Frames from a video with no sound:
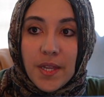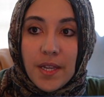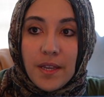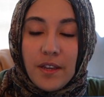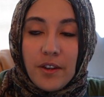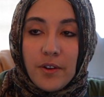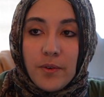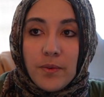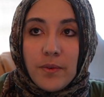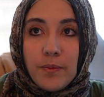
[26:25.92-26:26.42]

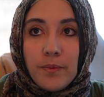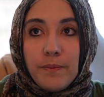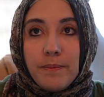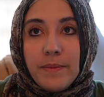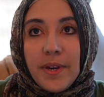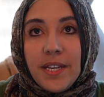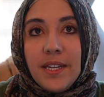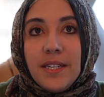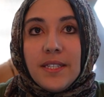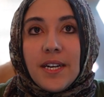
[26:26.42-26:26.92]
You know,
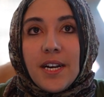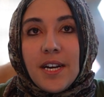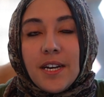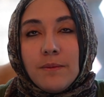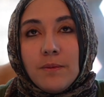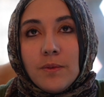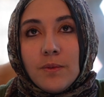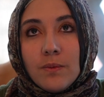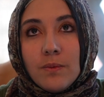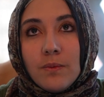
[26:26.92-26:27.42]
many
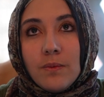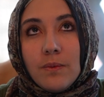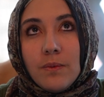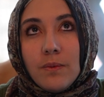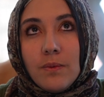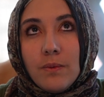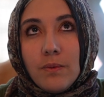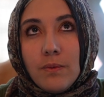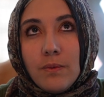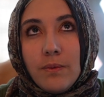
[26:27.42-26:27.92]
times
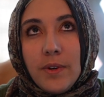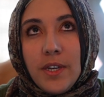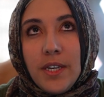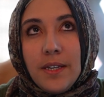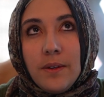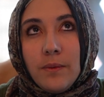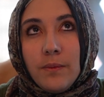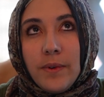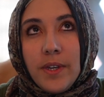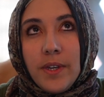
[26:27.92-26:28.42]
we